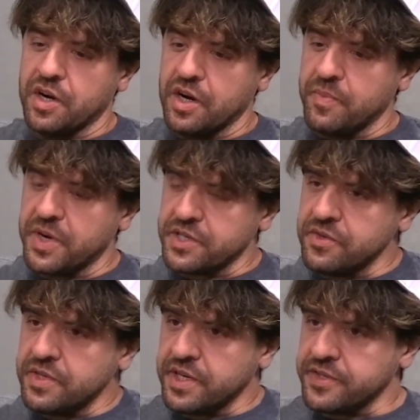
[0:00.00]
By
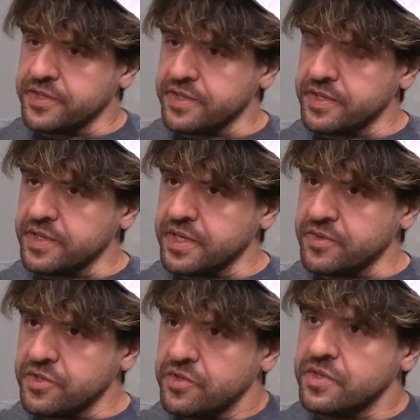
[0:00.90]
2000, that
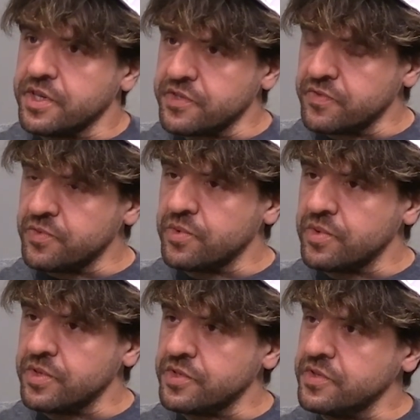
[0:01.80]
was in
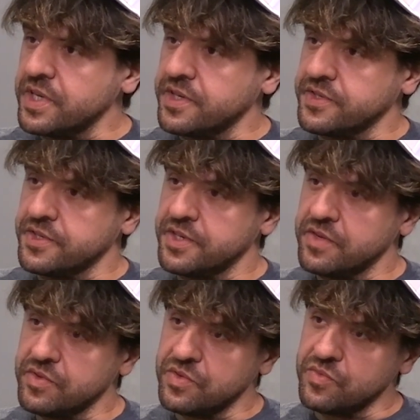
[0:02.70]
2004. In
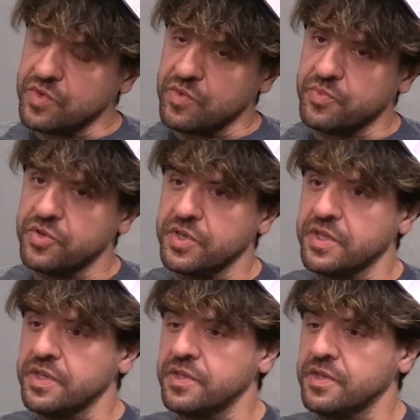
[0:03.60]
2007, we were
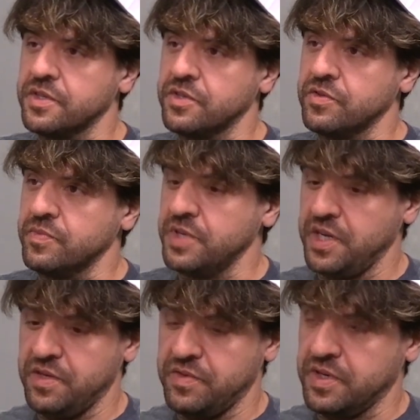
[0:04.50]
putting these into
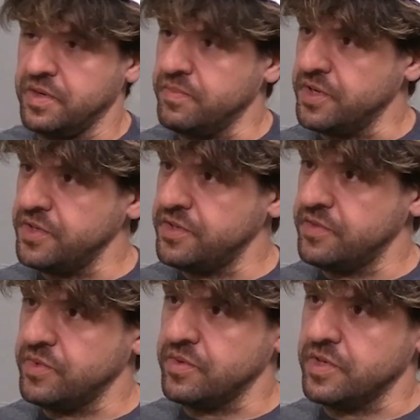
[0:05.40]
behaving mice,
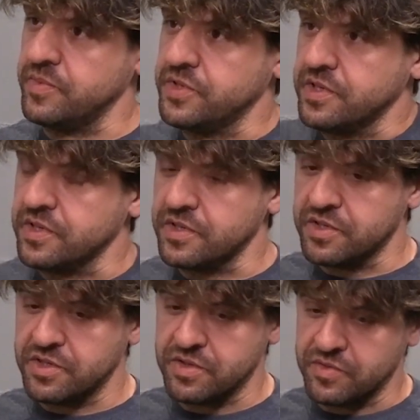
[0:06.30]
and we were able to
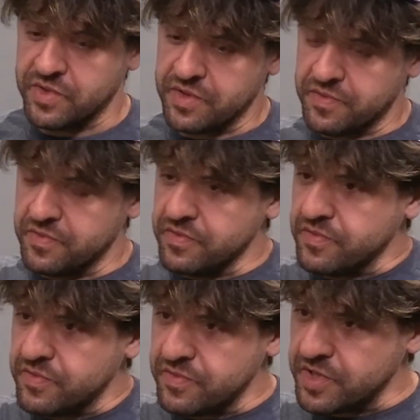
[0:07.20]
with the
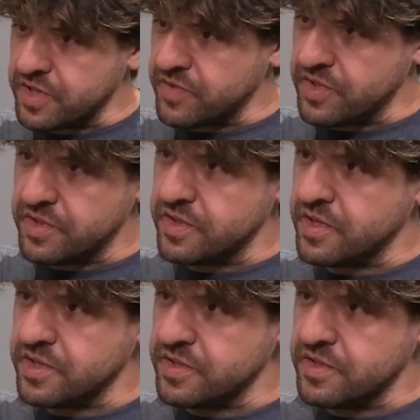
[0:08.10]
flick of
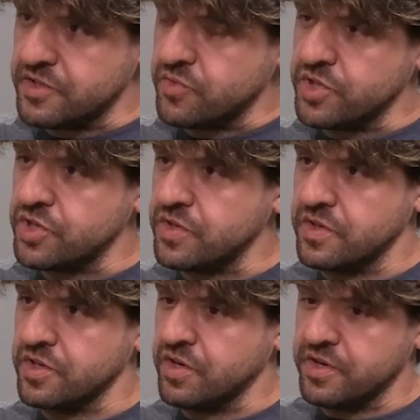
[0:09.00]
a
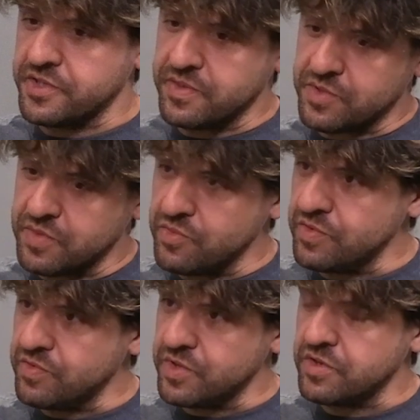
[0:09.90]
switch, cause them to
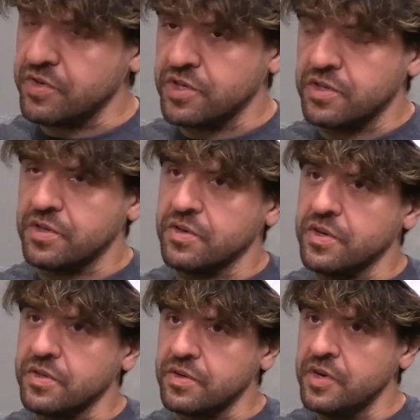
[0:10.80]
move one direction or
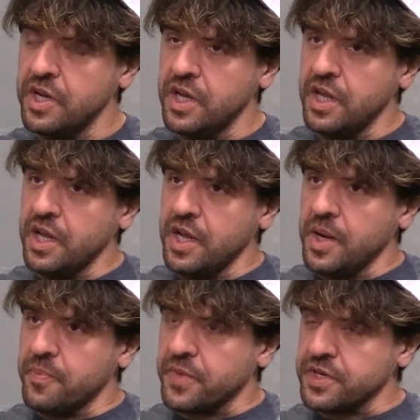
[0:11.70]
another.
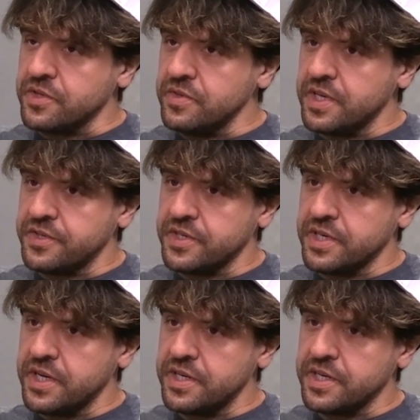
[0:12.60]
By
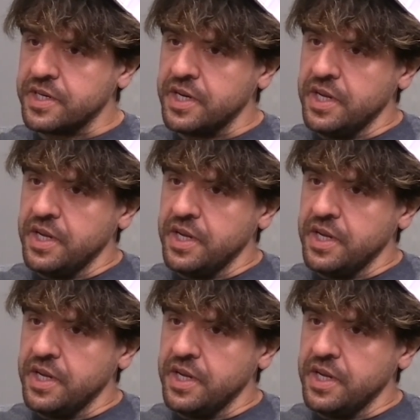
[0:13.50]
2009...